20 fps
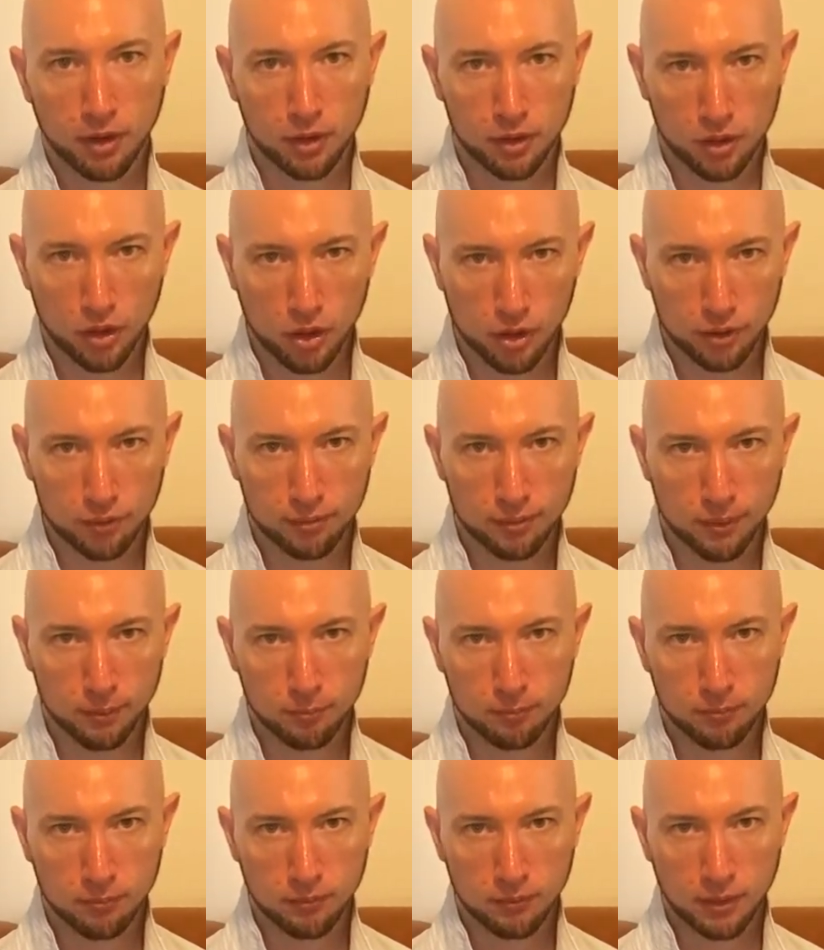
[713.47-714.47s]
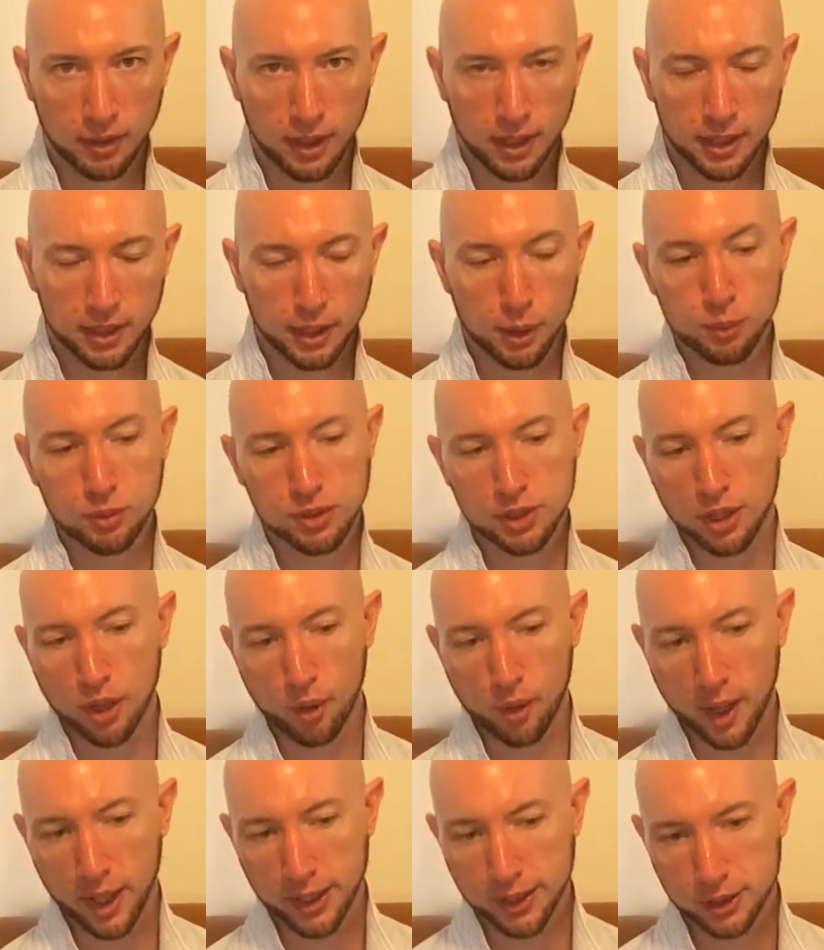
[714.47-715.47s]
None of them. There was no
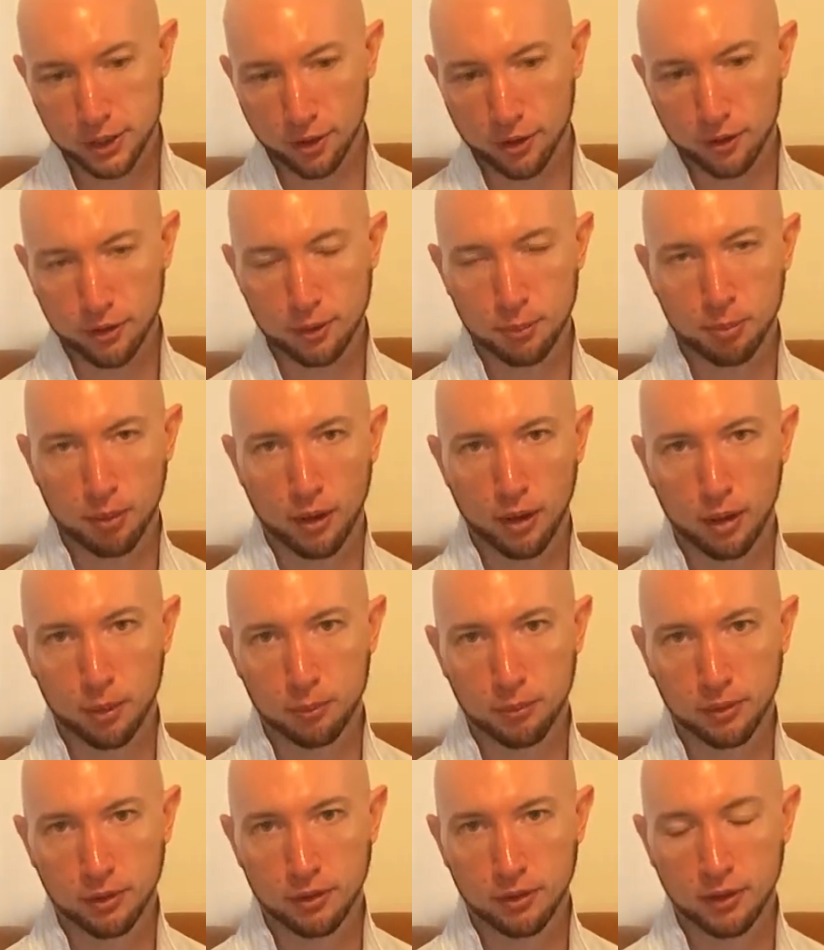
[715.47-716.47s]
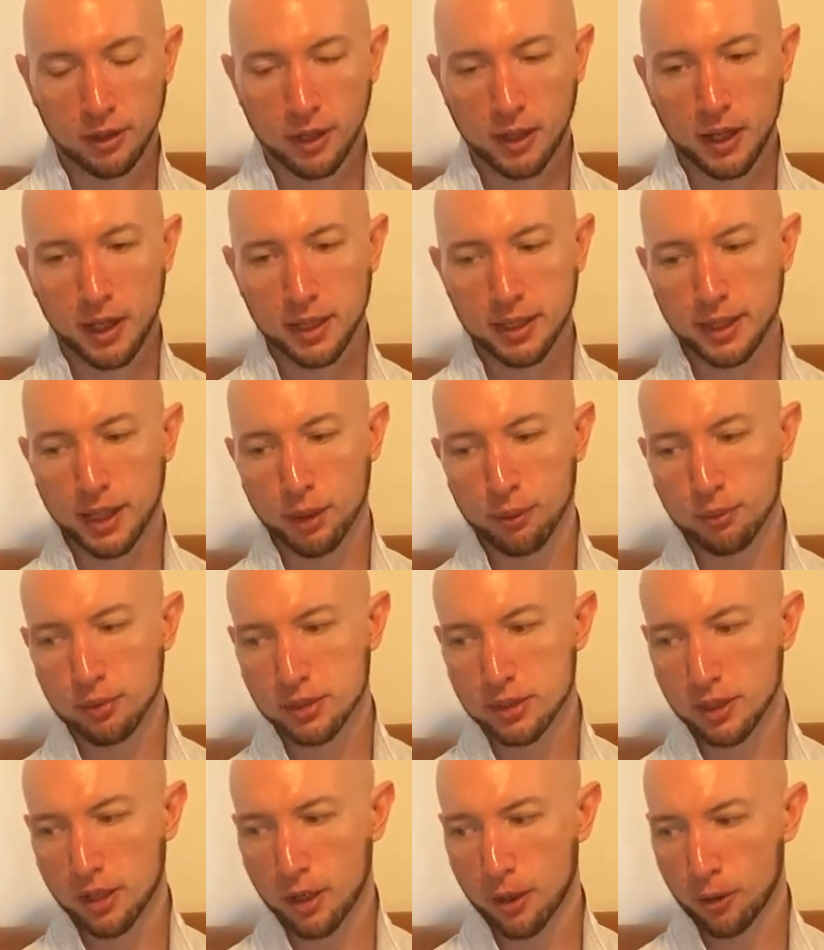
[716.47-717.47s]
HR department. There
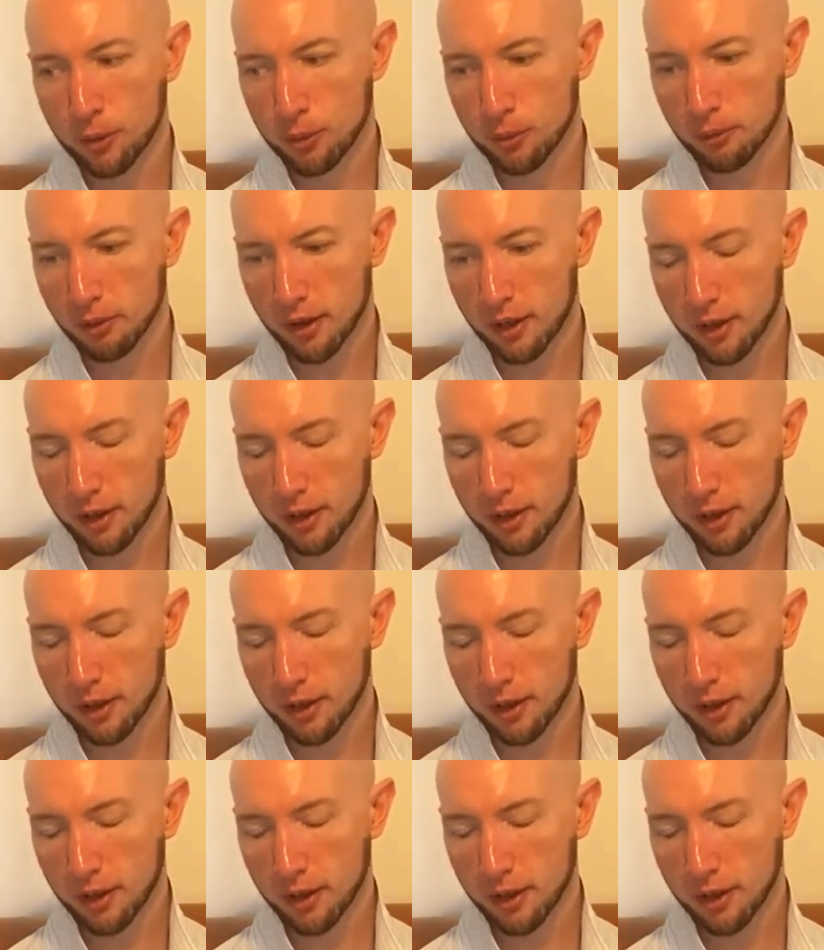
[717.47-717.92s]
was no